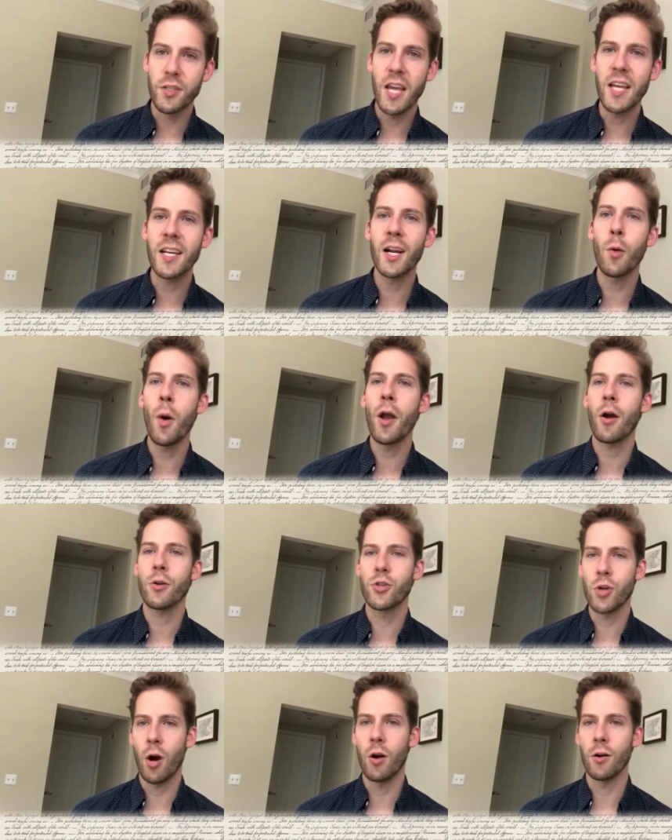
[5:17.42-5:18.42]
taking away our
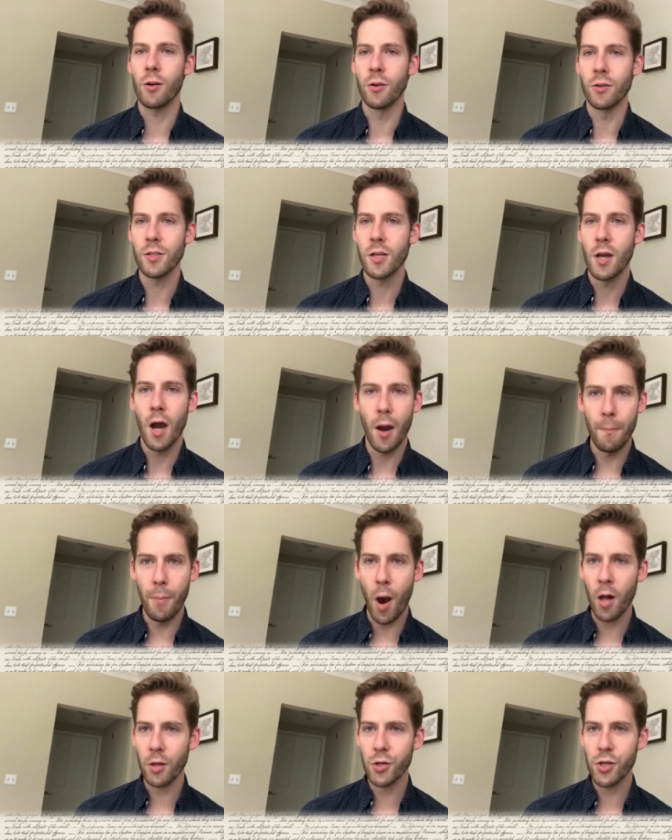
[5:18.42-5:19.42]
charters,
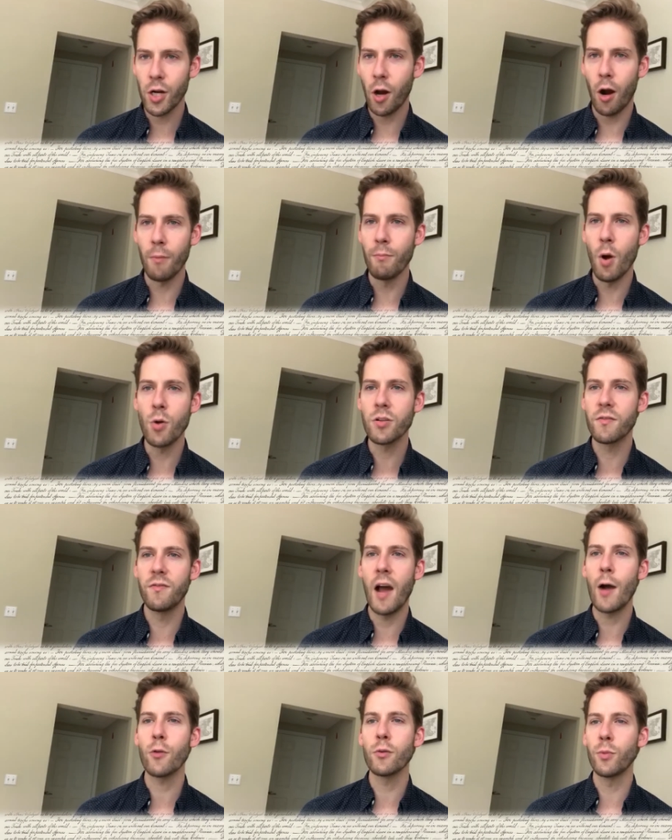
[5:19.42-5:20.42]
abolishing our most
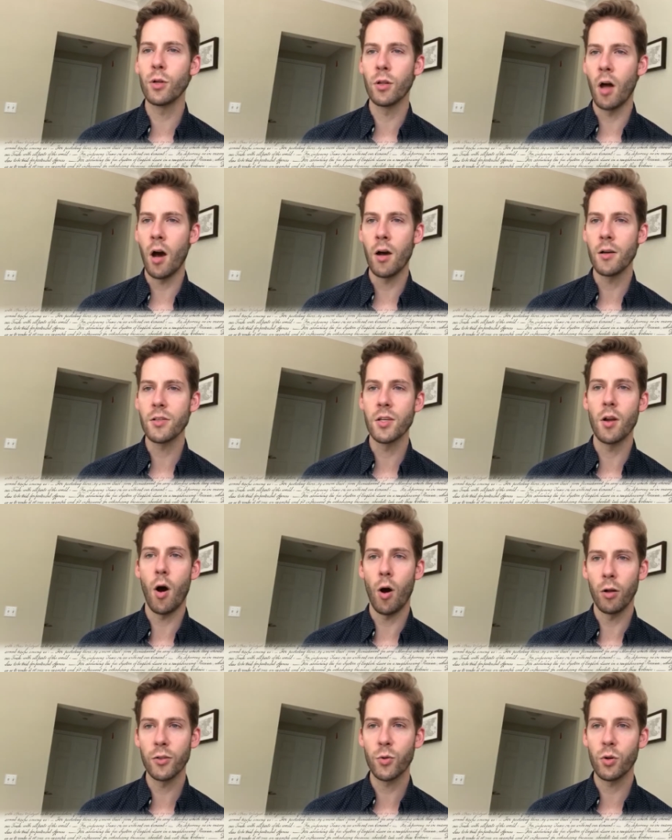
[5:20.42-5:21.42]
valuable laws, and
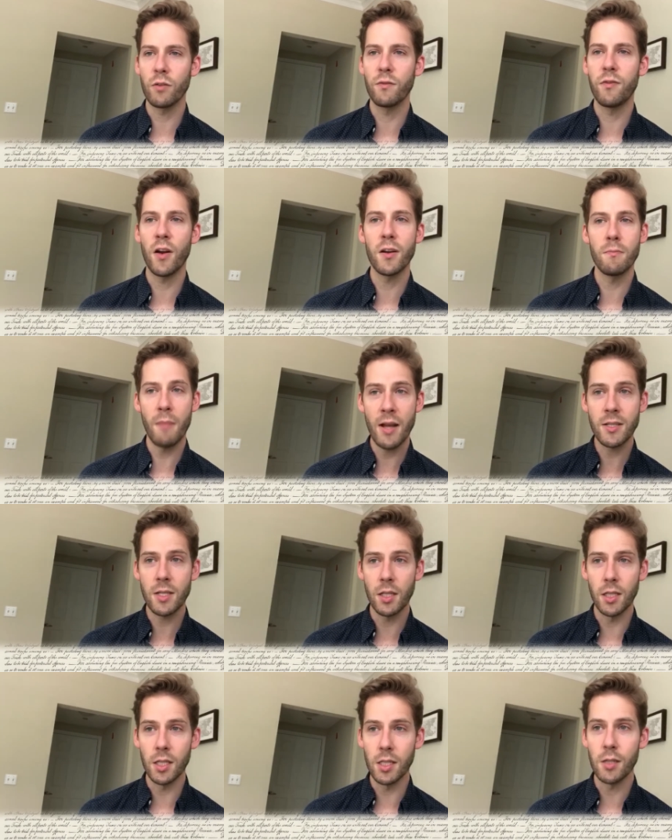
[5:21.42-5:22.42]
altering
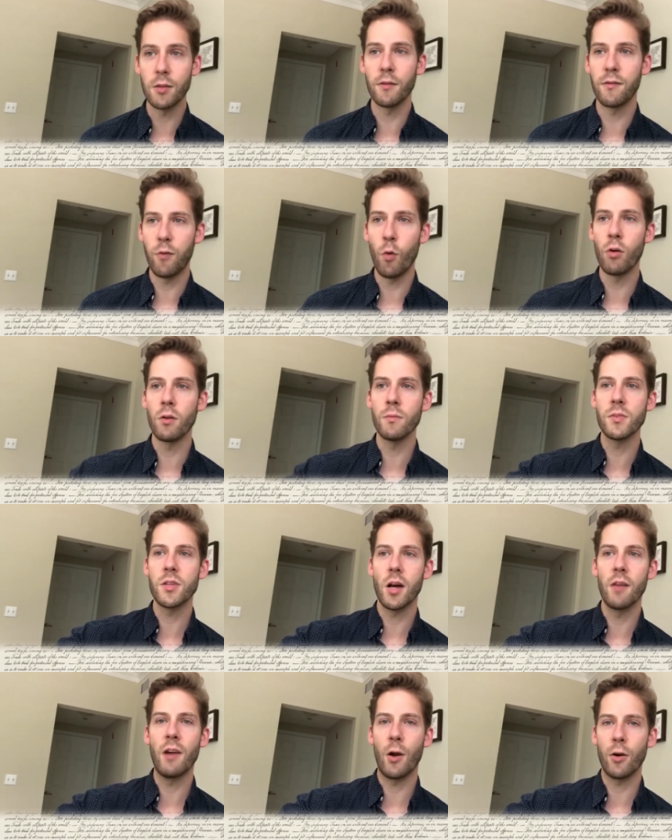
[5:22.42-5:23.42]
fundamentally the forms
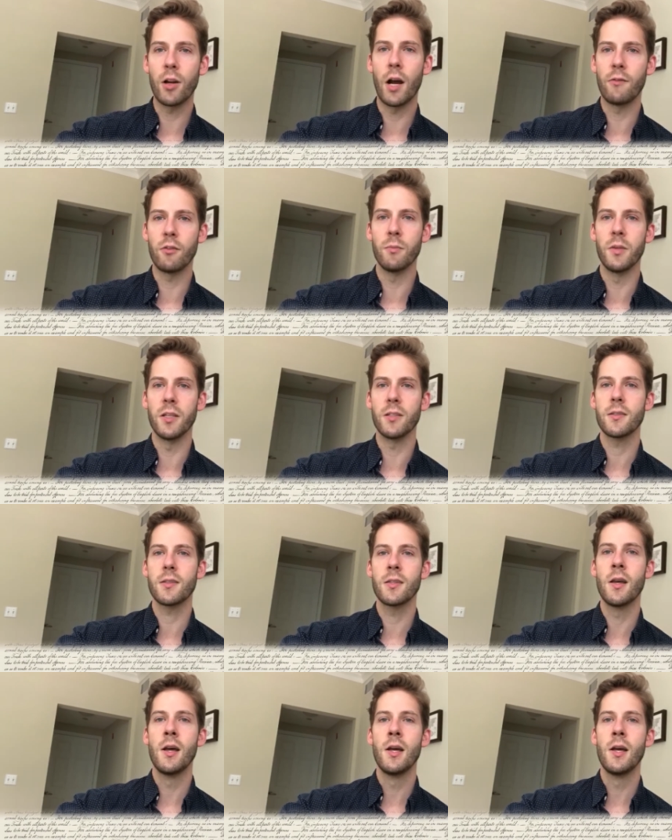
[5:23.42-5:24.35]
of our governments.